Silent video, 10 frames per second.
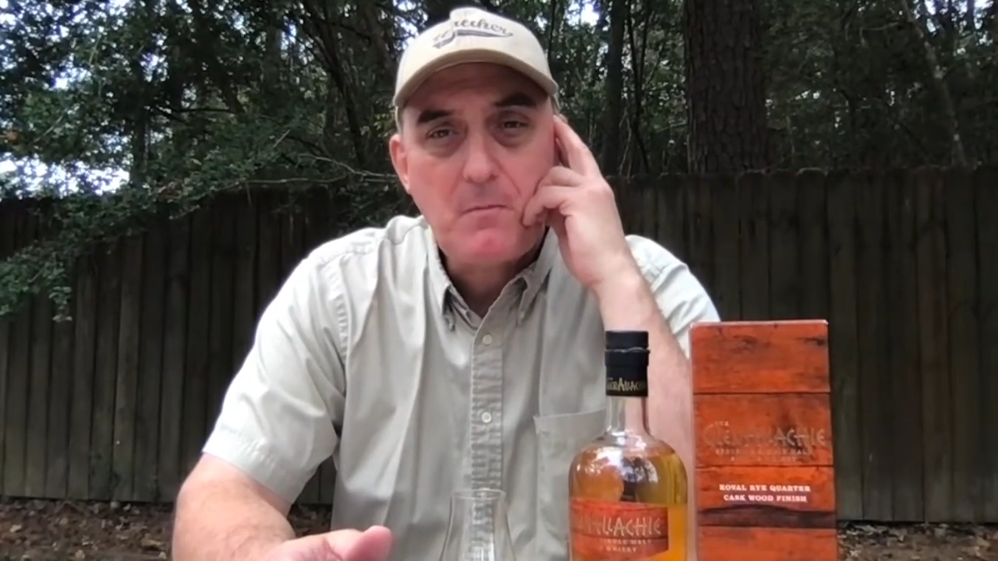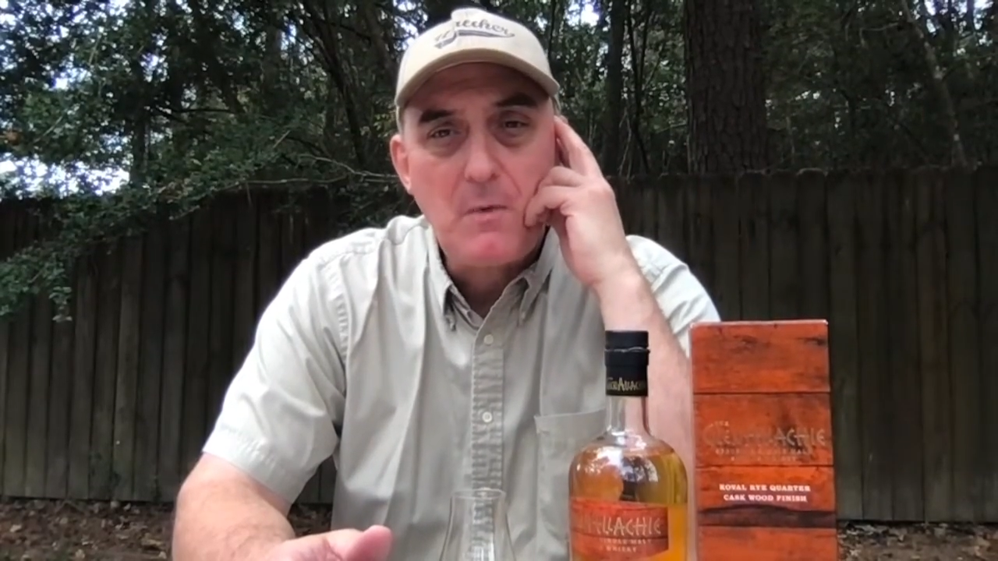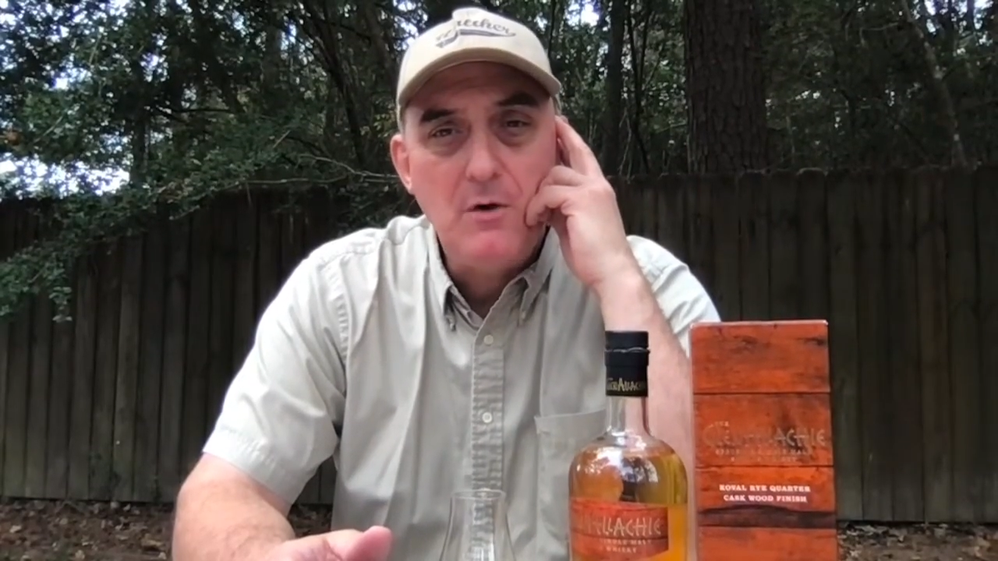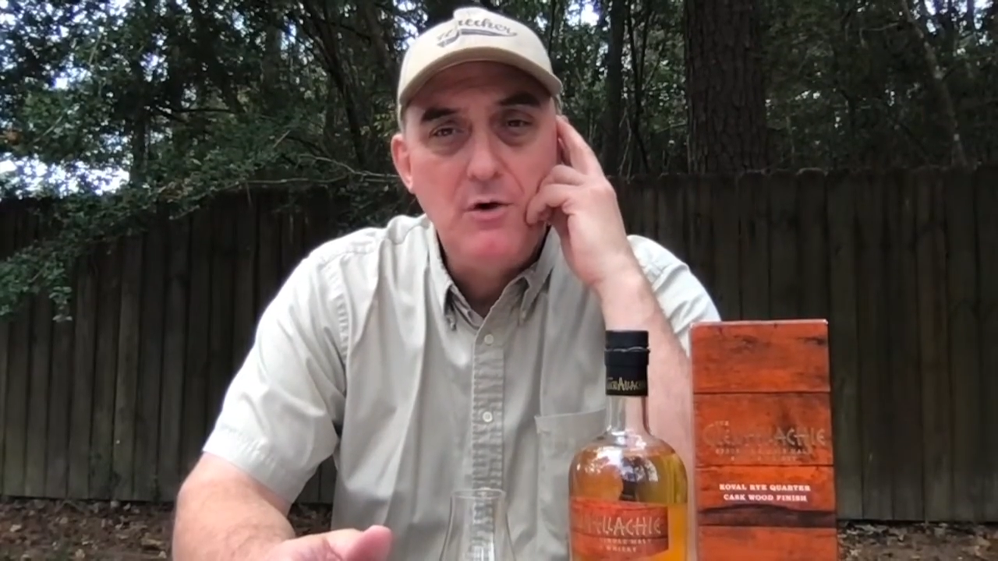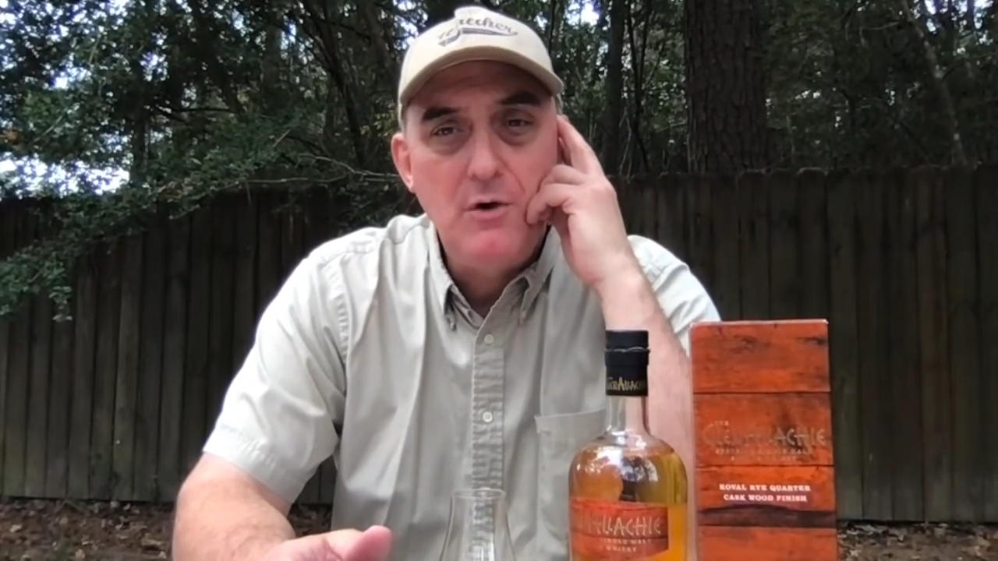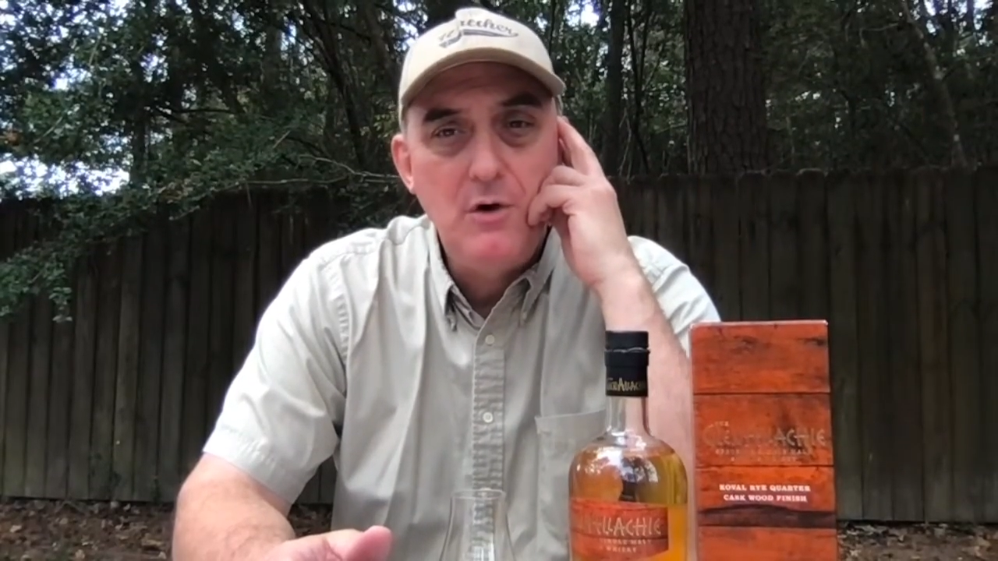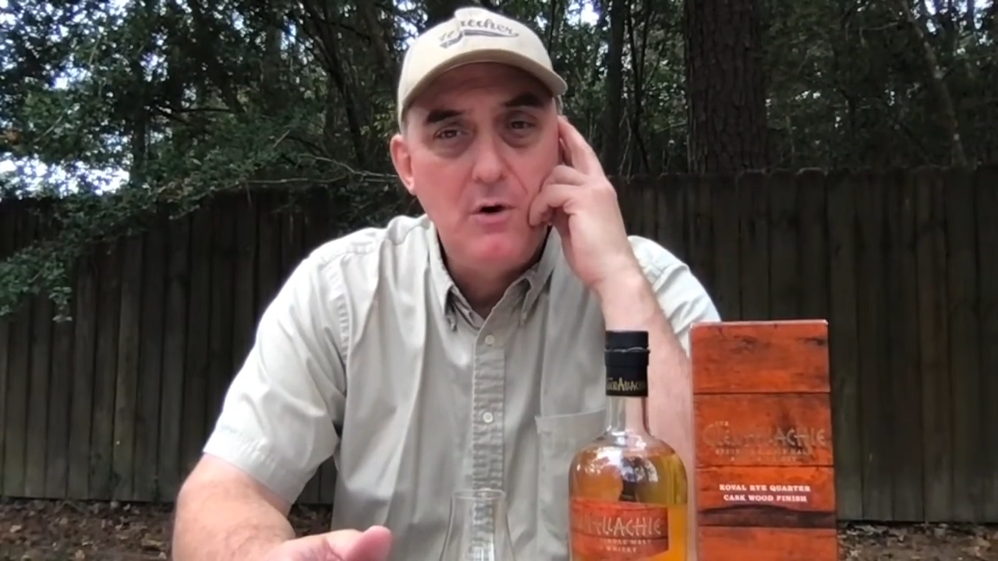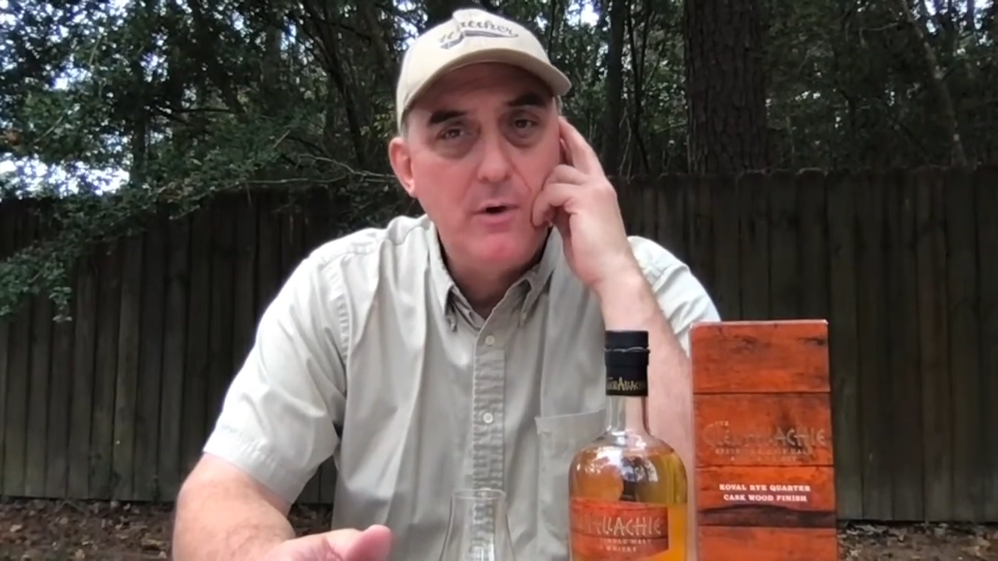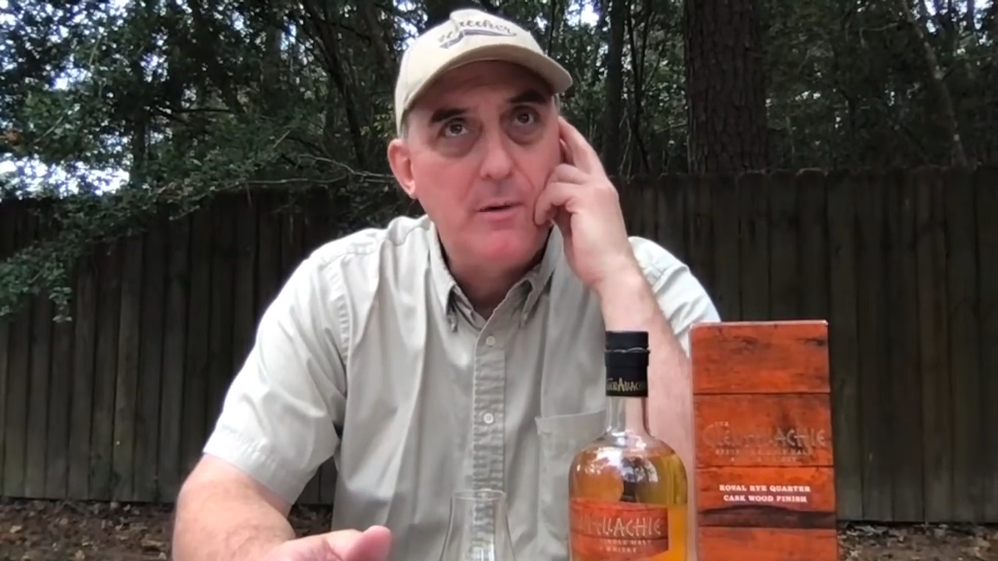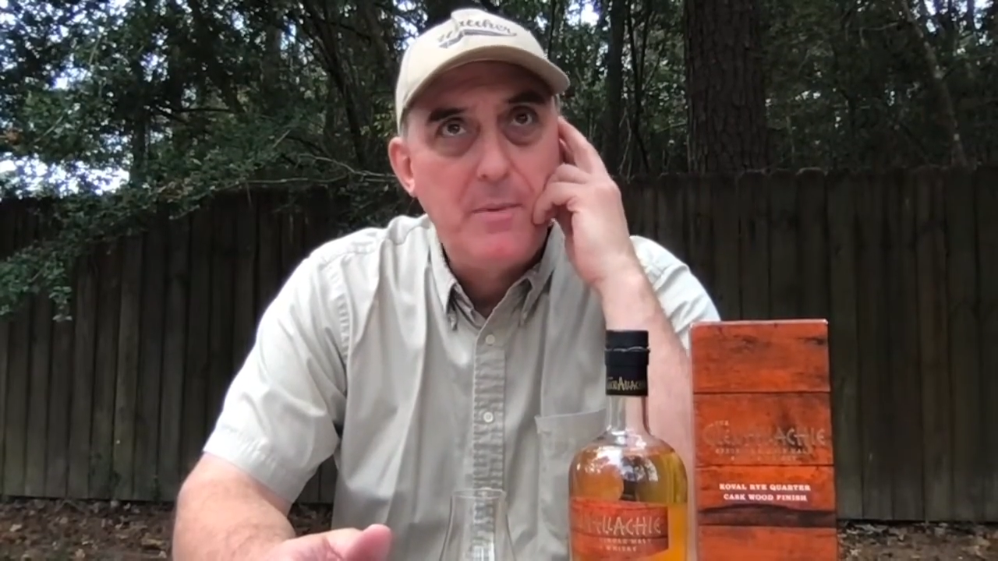
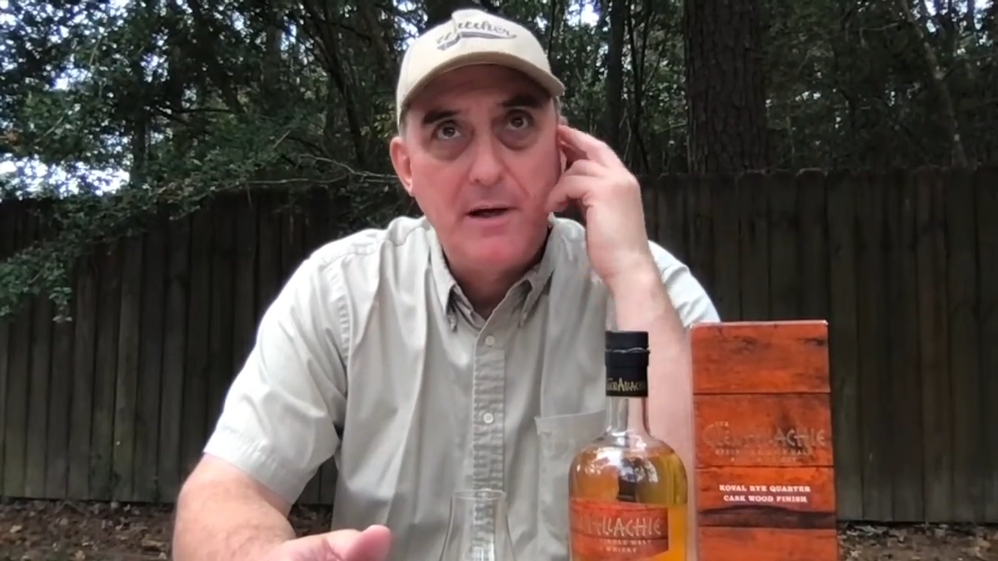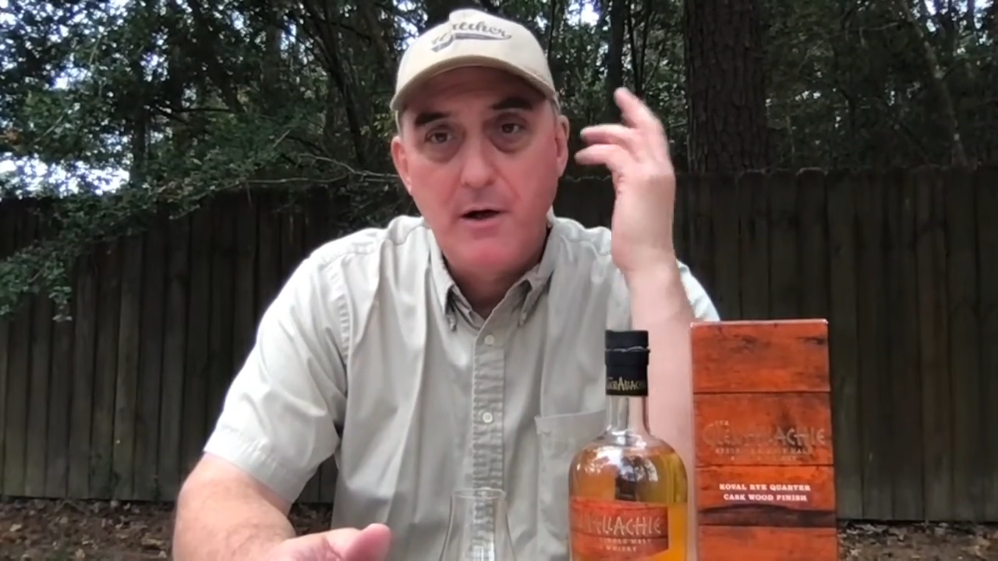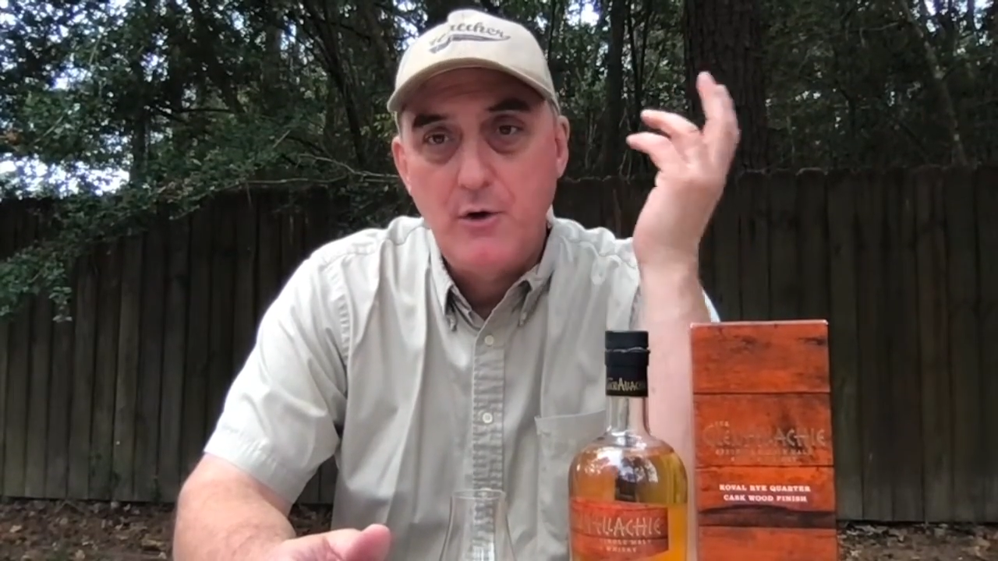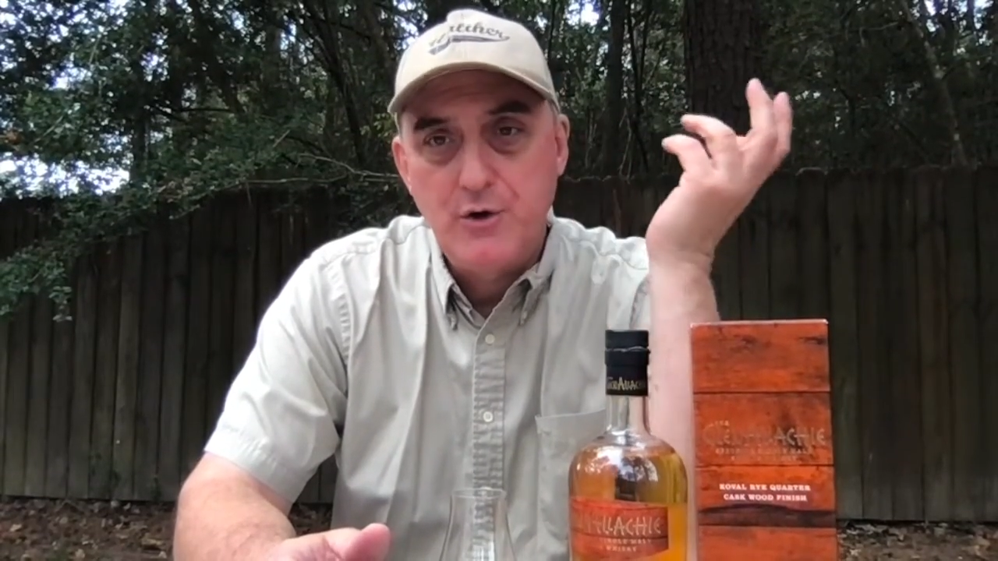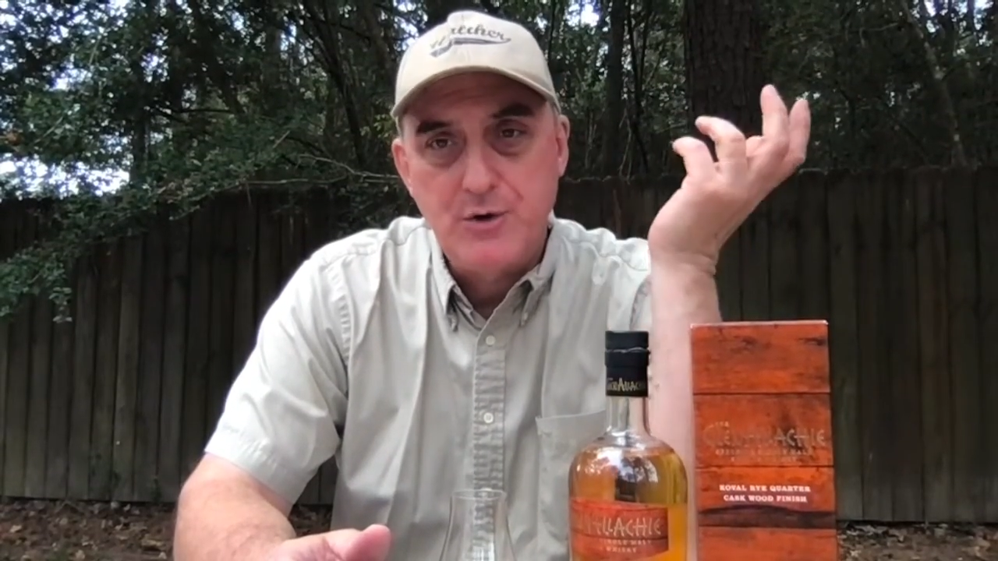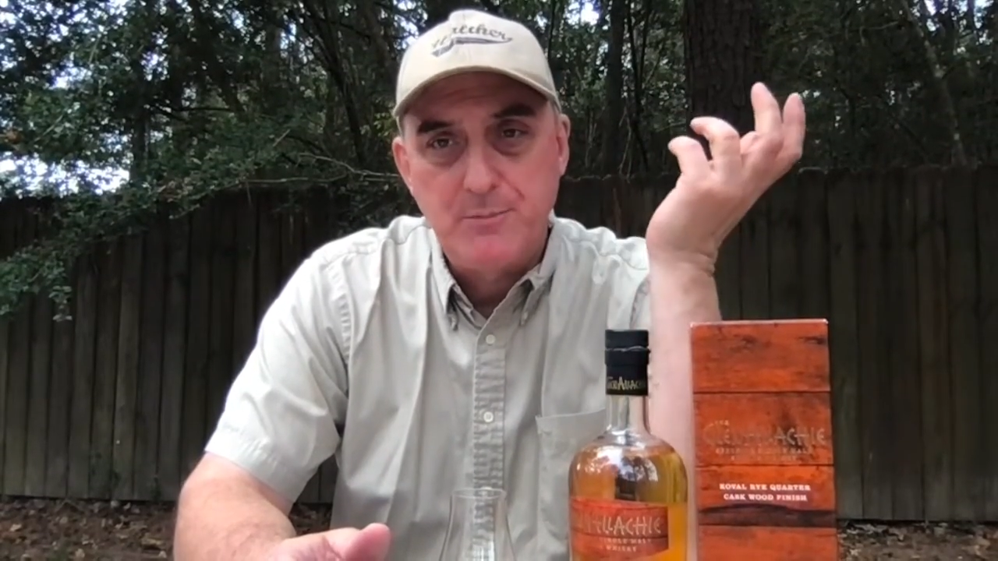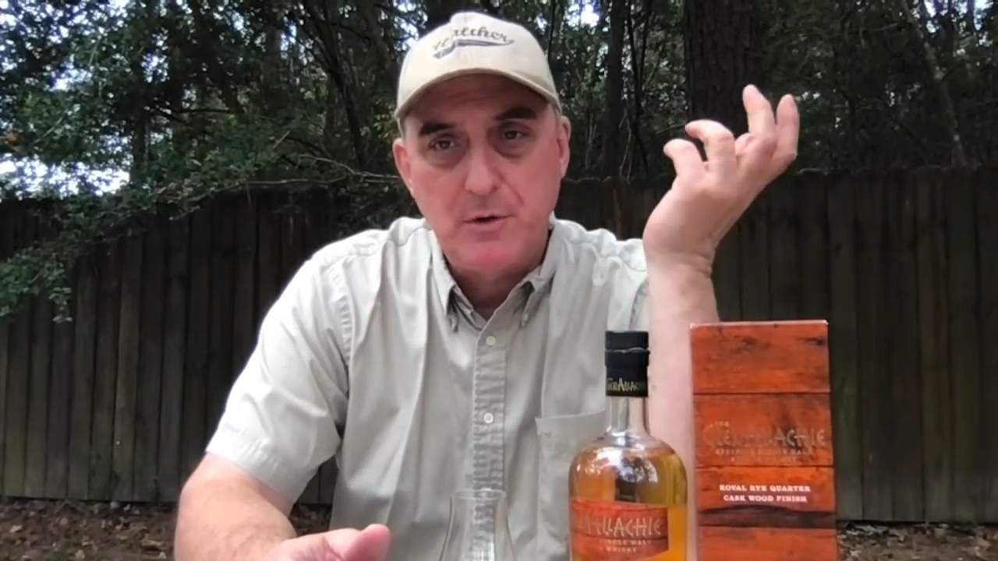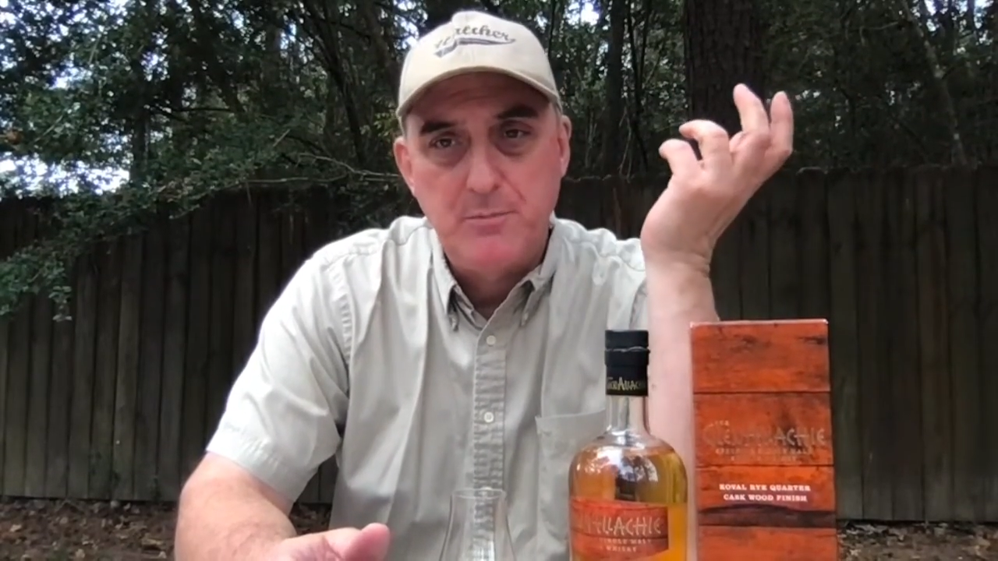New independent ownership